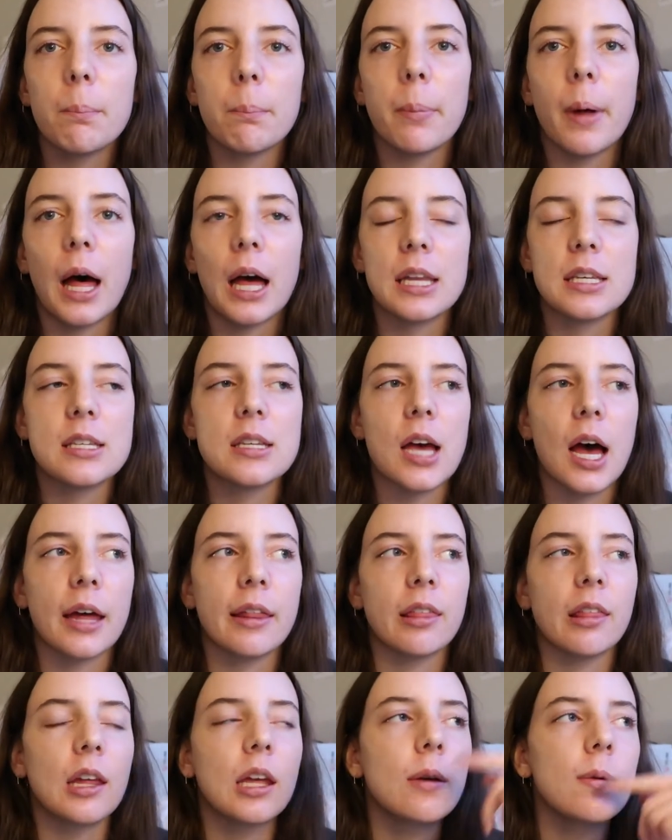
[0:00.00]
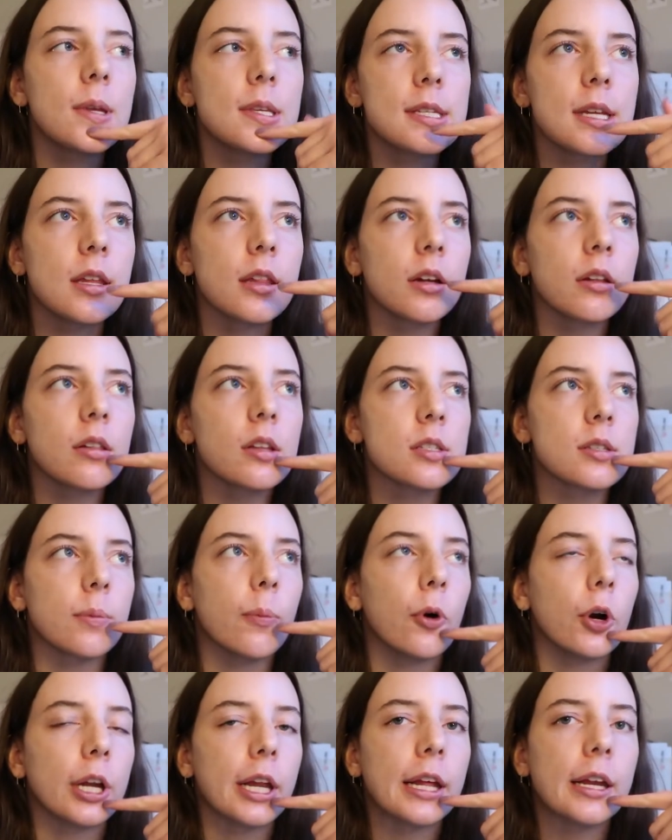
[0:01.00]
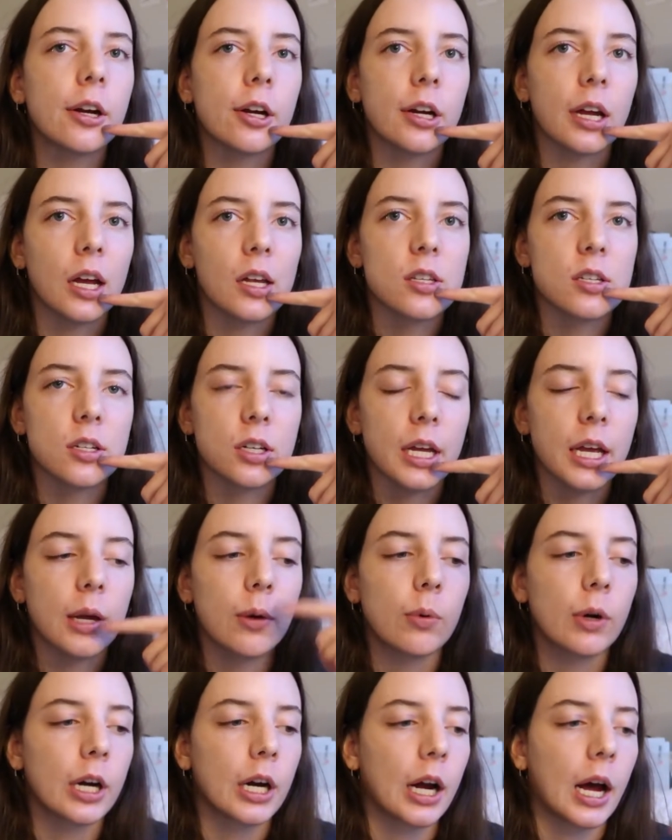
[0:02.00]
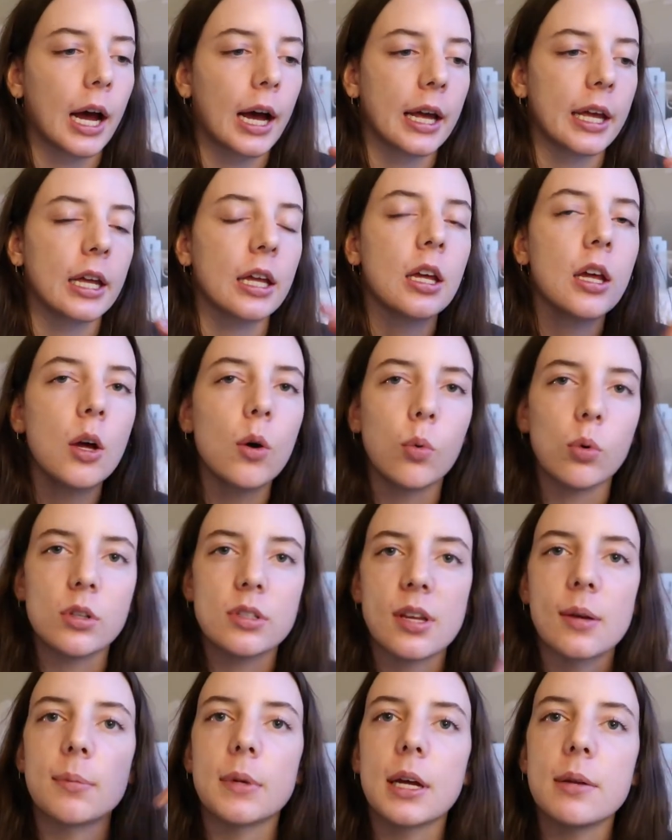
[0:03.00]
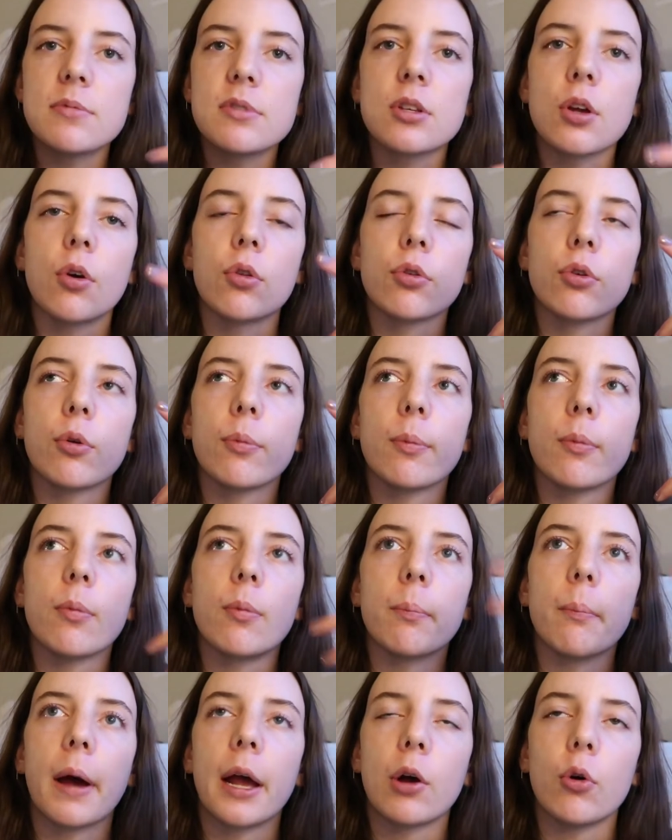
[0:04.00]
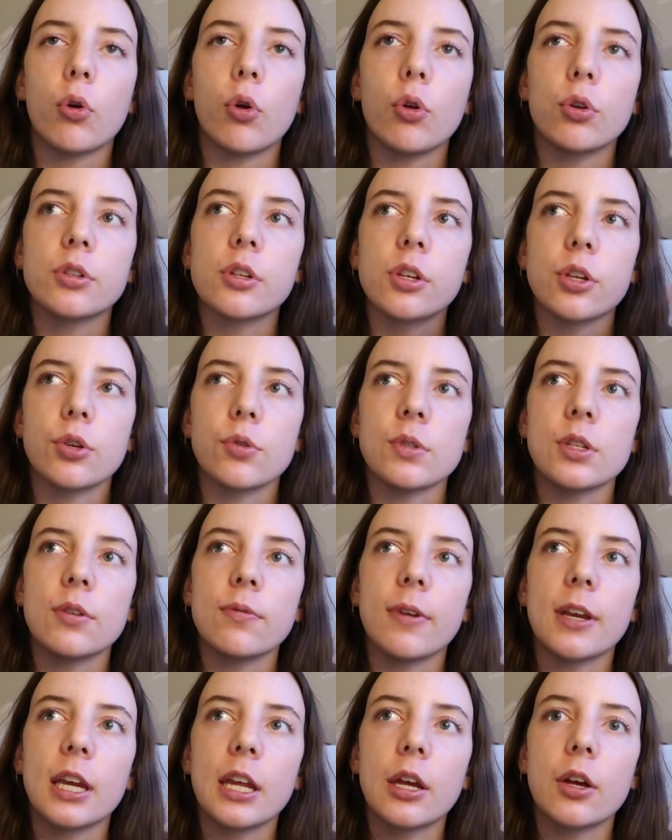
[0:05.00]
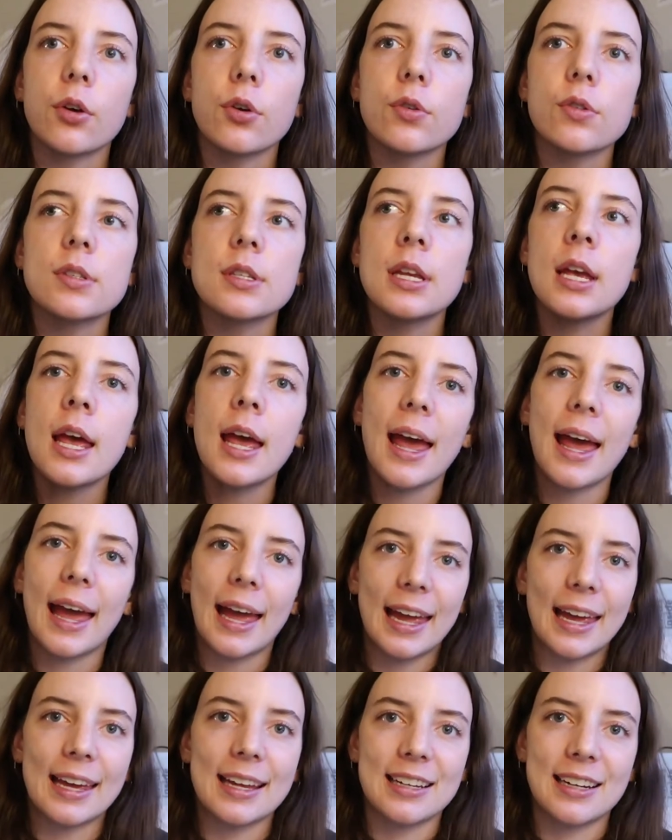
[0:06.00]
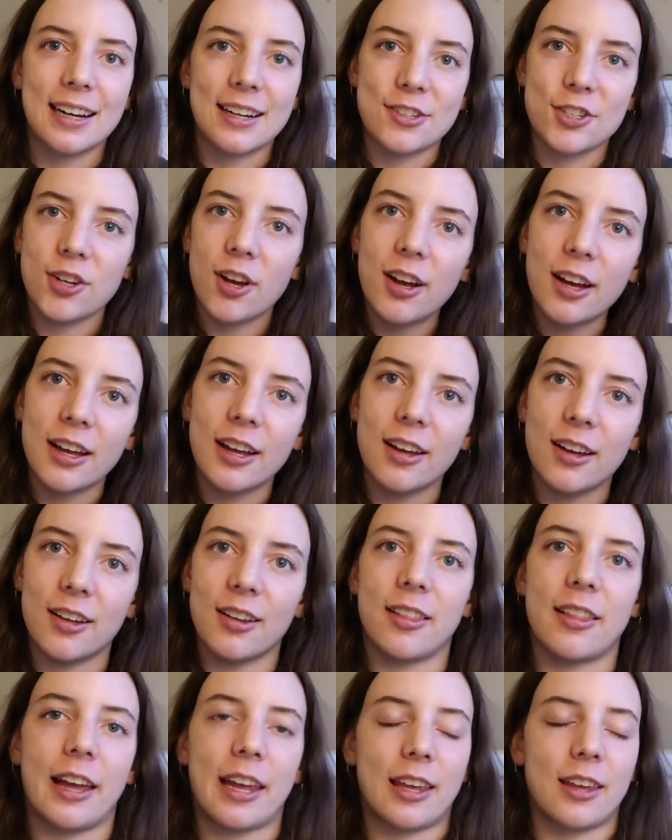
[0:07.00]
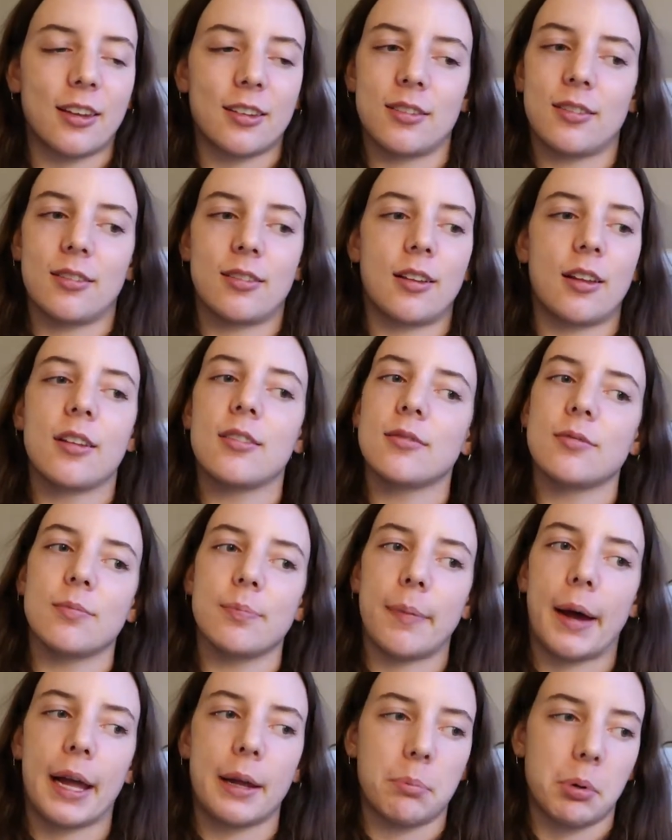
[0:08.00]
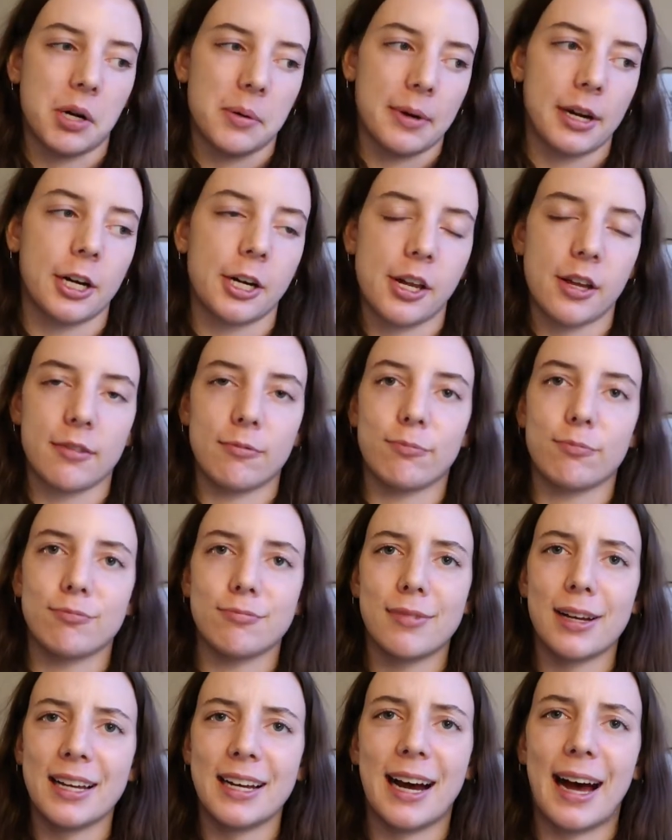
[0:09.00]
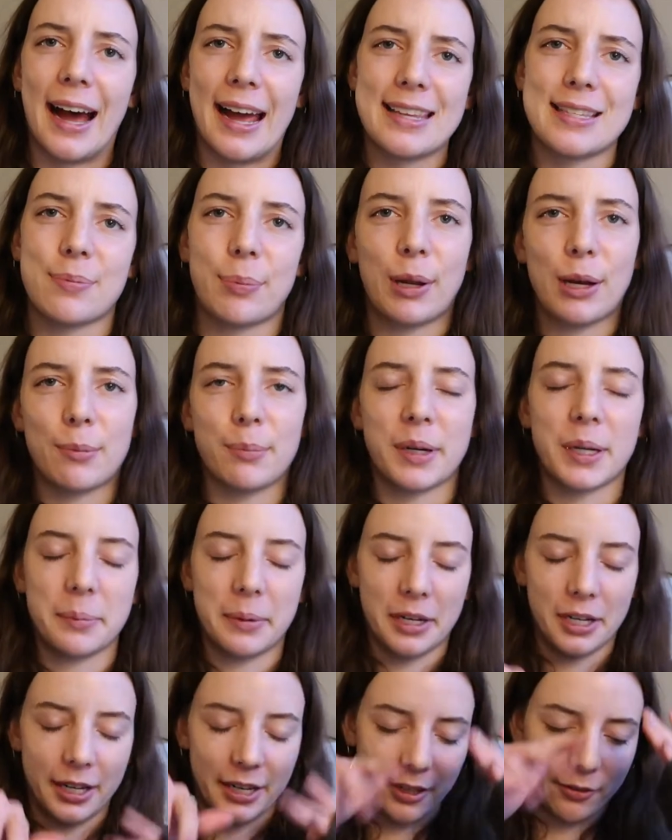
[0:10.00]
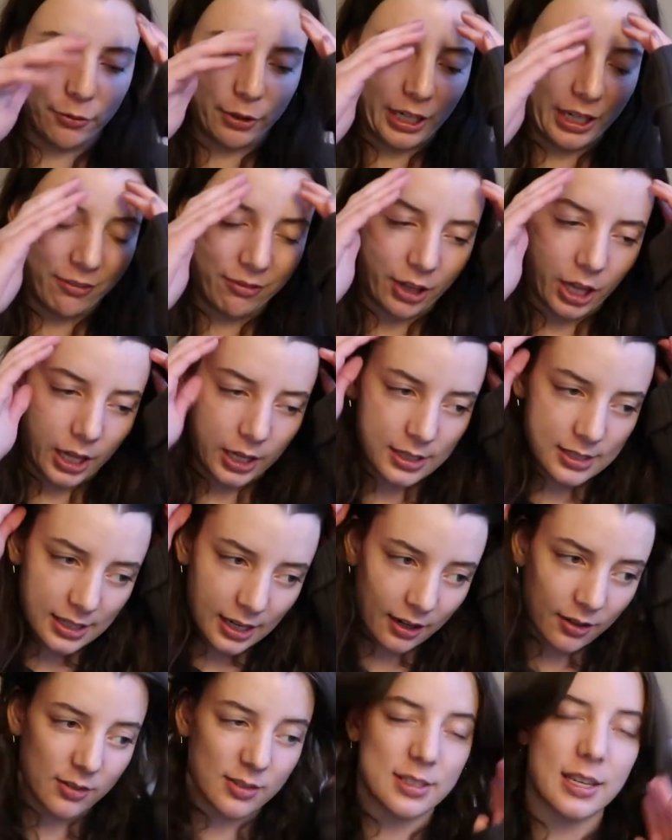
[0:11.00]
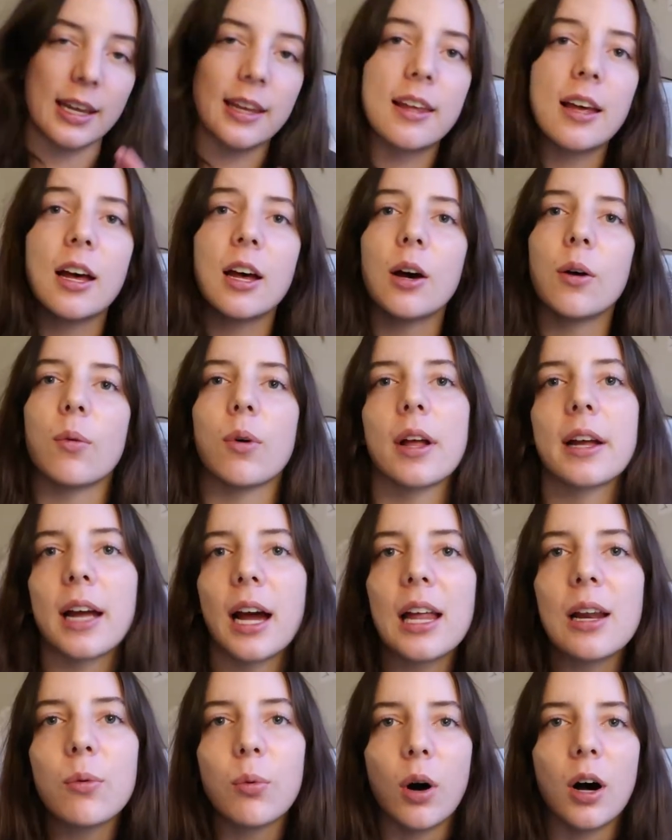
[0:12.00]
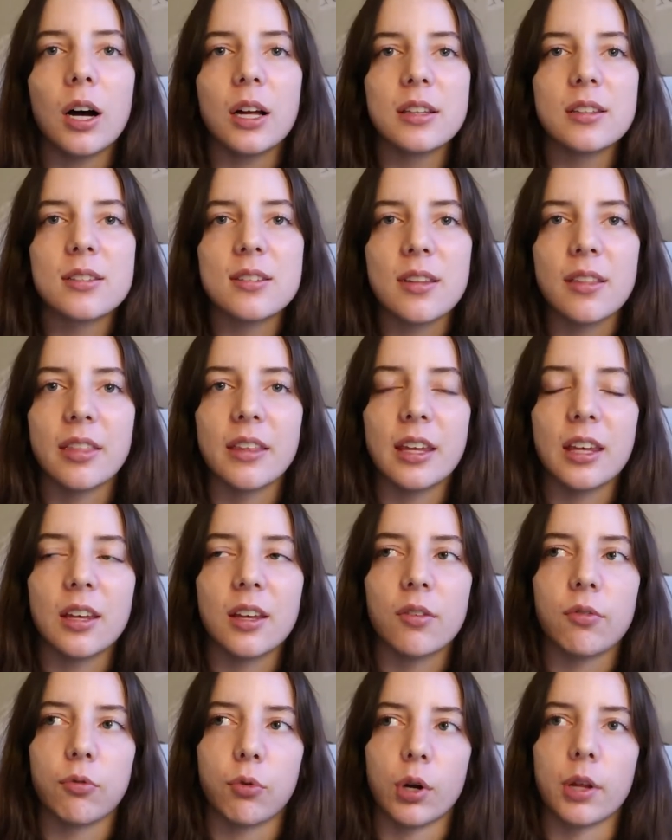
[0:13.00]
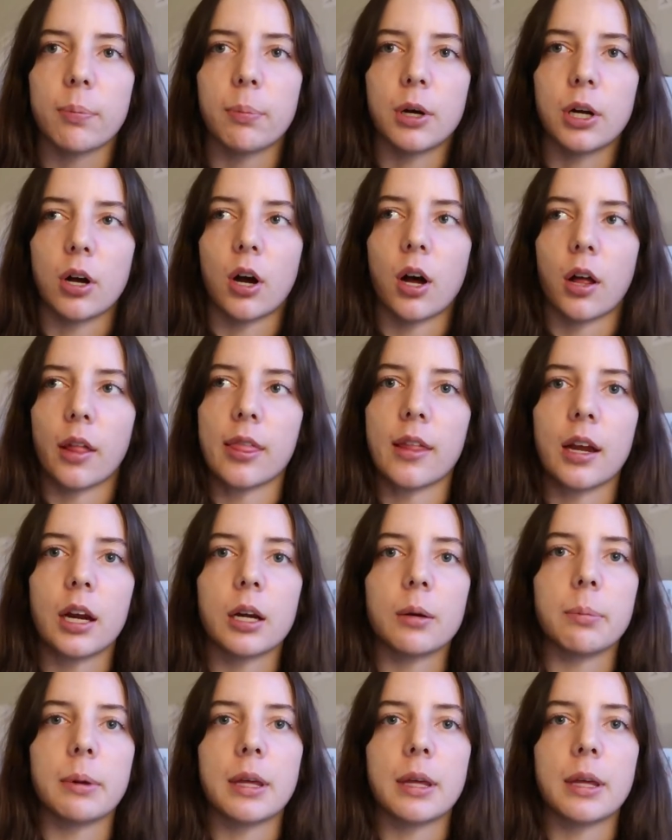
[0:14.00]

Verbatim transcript: But I think it was either this morning or yesterday where I will sometimes go through my old YouTube videos and I saw a like my barbarian Iceland and barbarian reading vlogs and I was like well I kind of want the fourth book on there